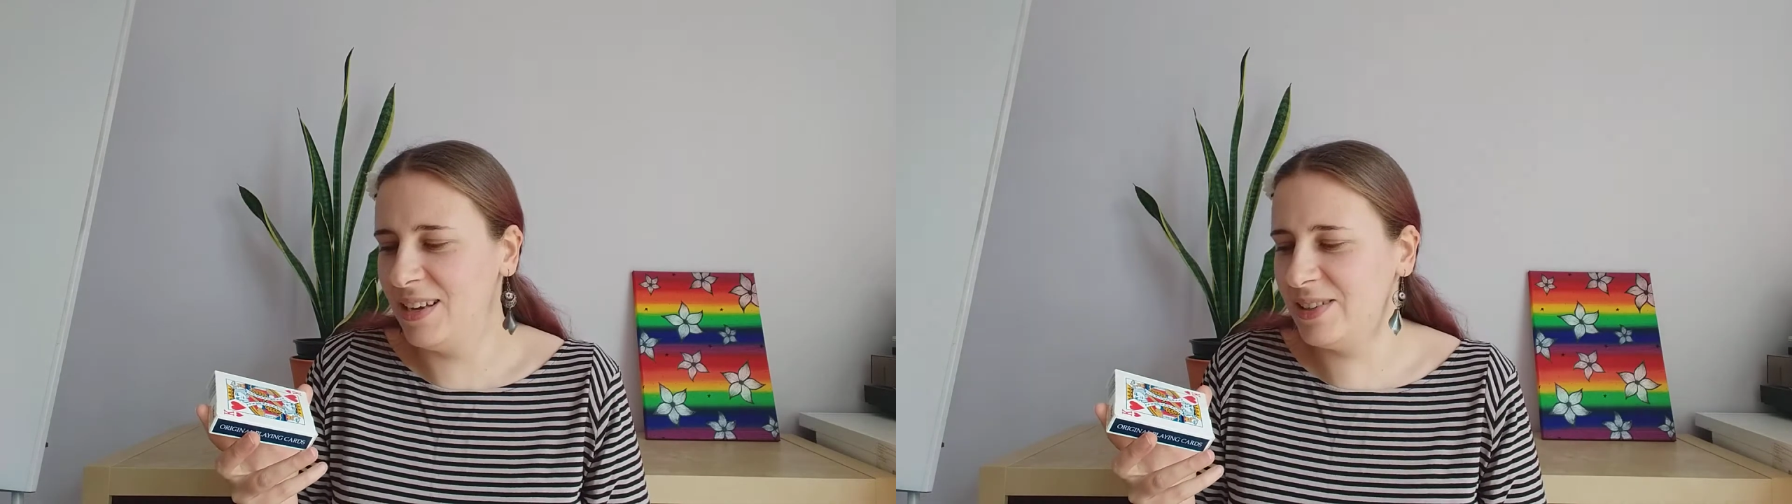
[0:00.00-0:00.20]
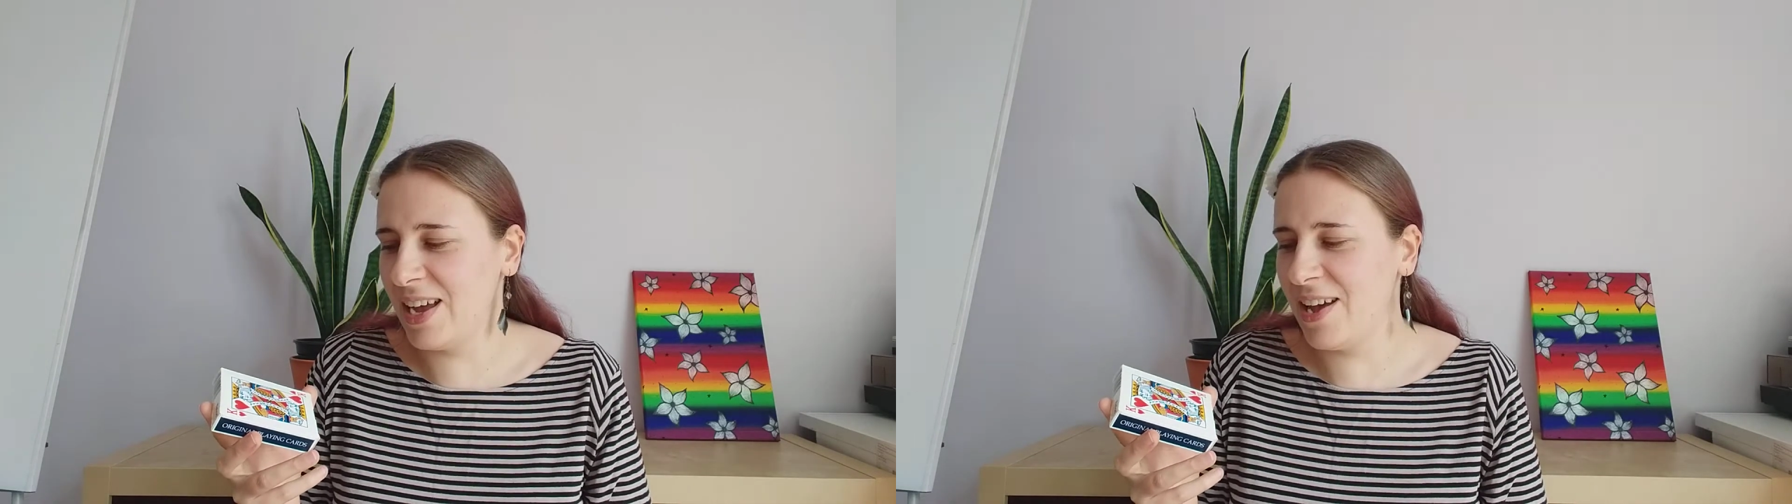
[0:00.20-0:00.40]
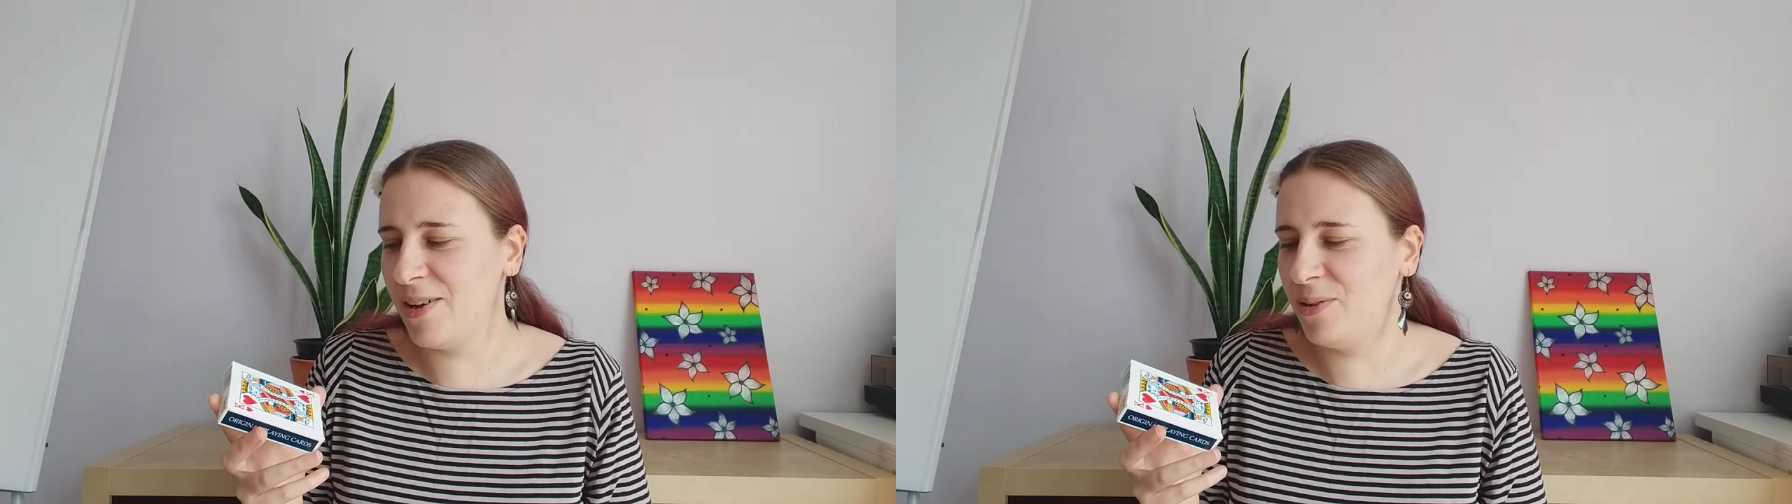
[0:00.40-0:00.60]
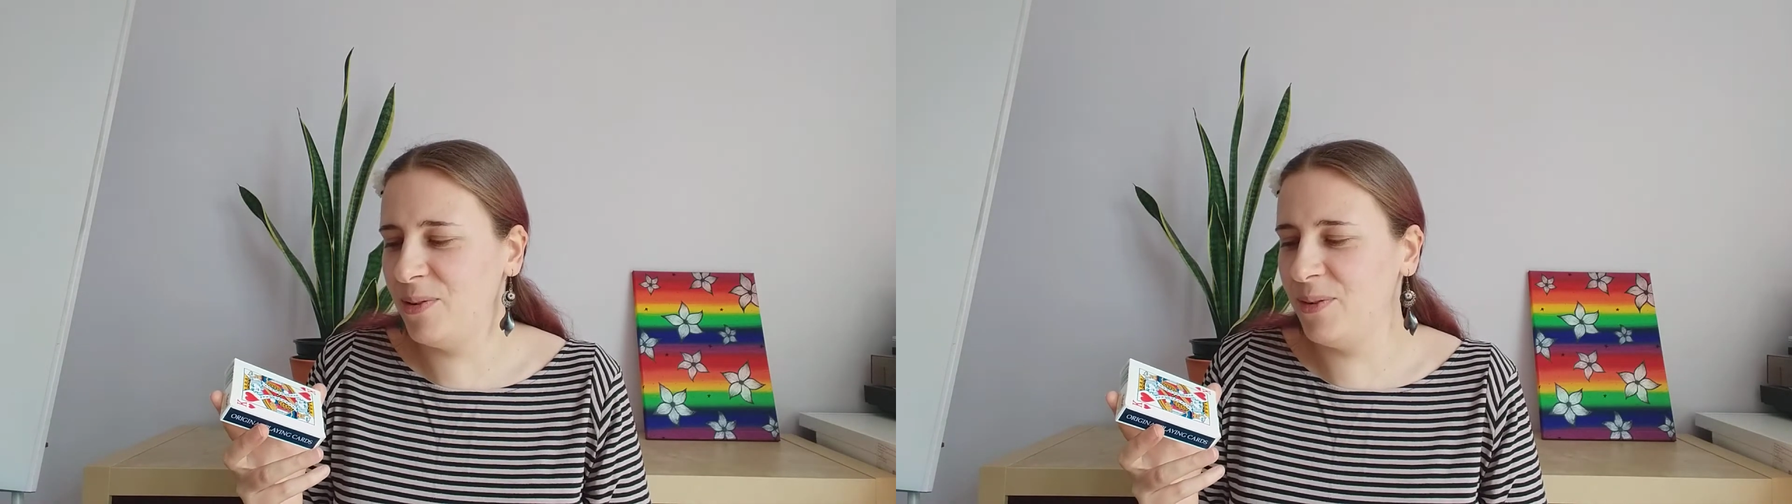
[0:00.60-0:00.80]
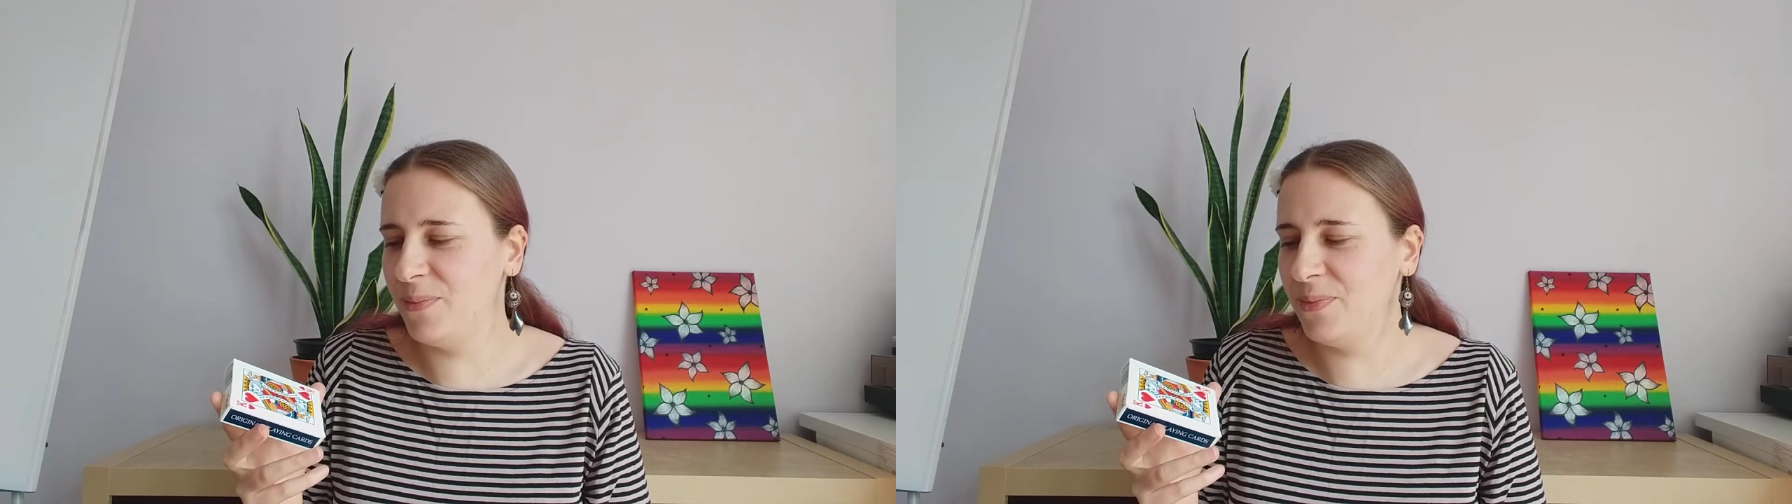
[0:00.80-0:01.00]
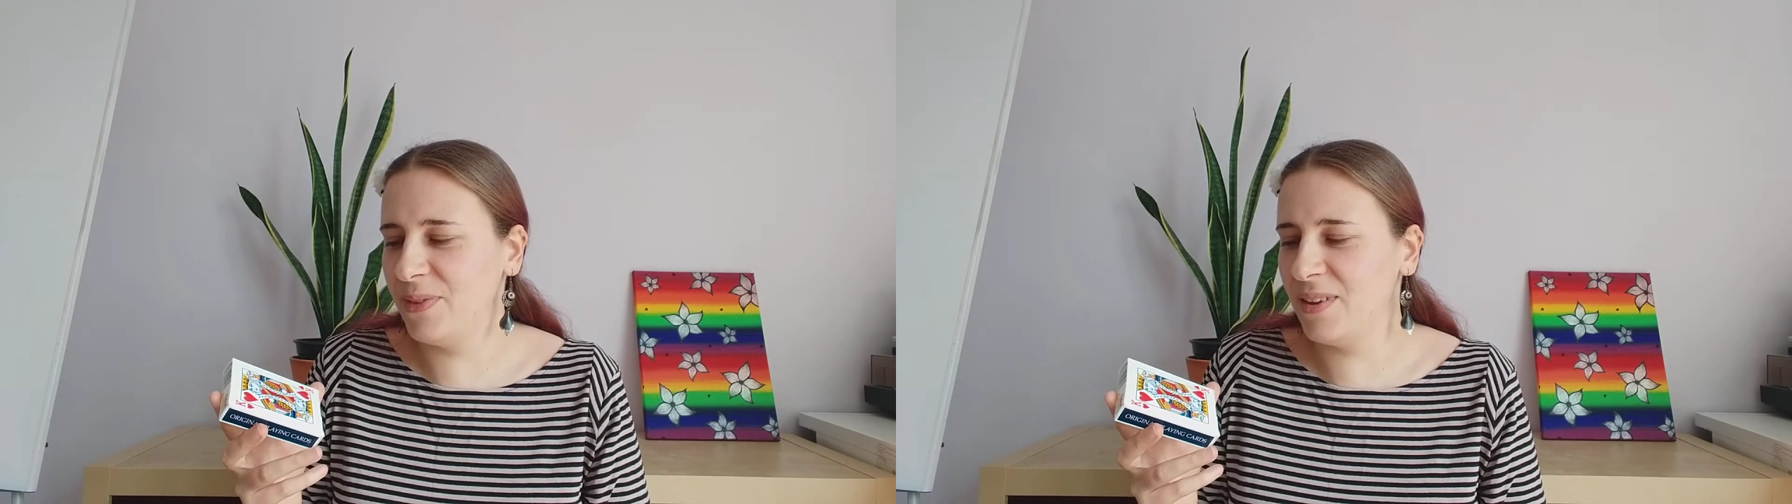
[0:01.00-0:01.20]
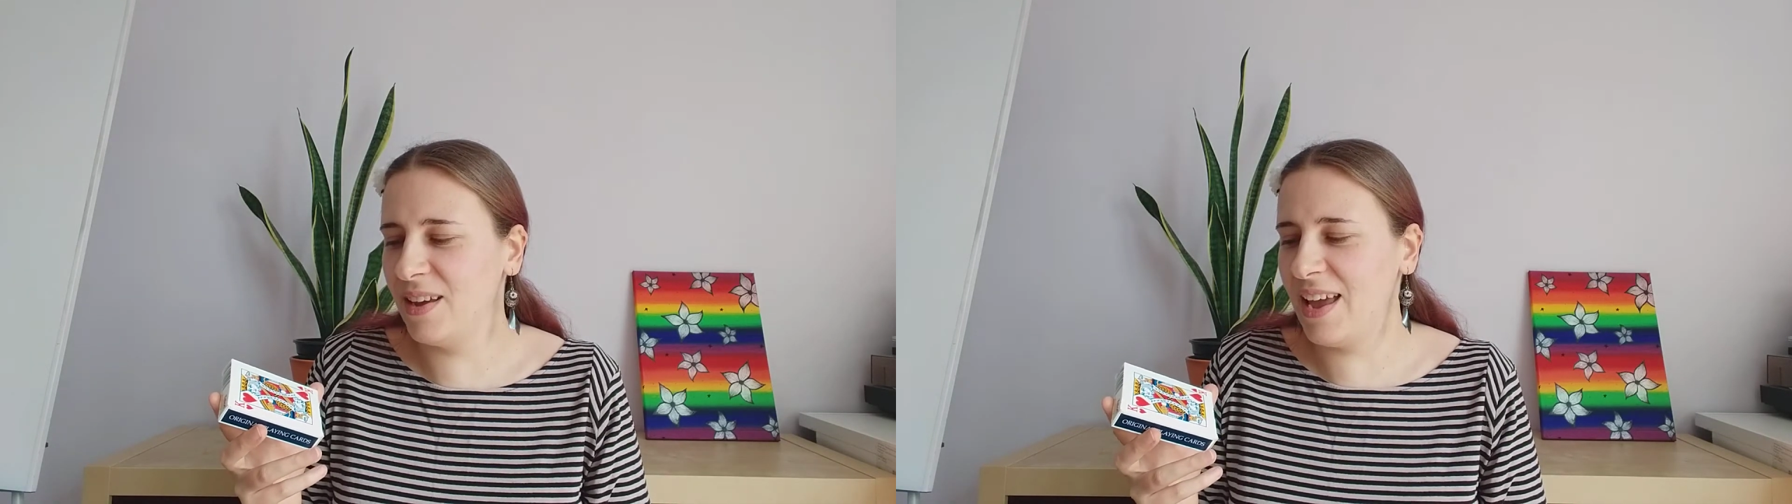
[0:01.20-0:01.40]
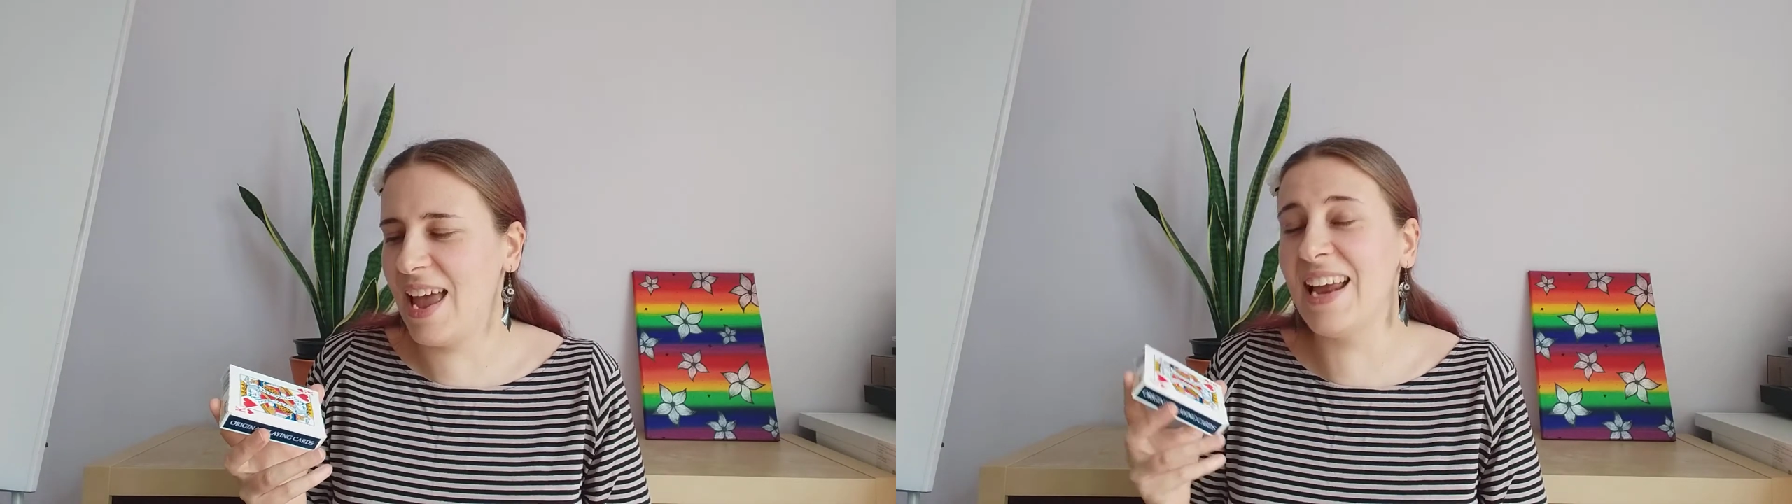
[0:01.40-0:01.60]
So
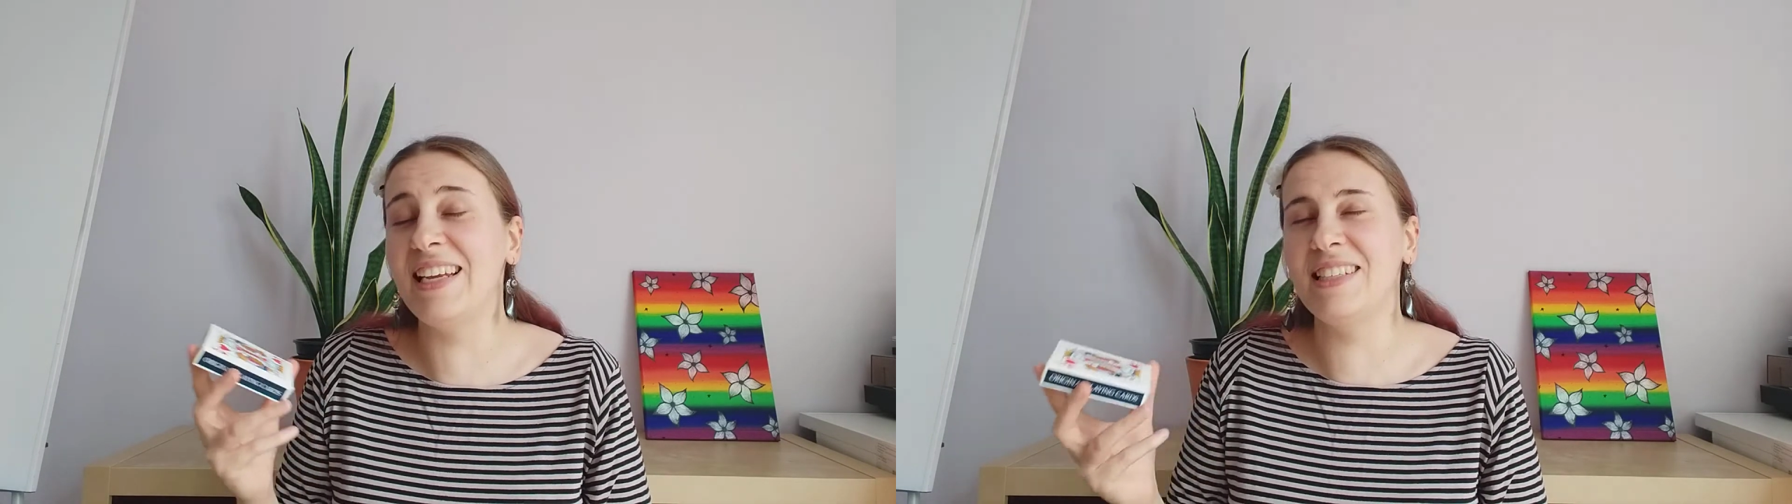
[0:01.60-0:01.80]
any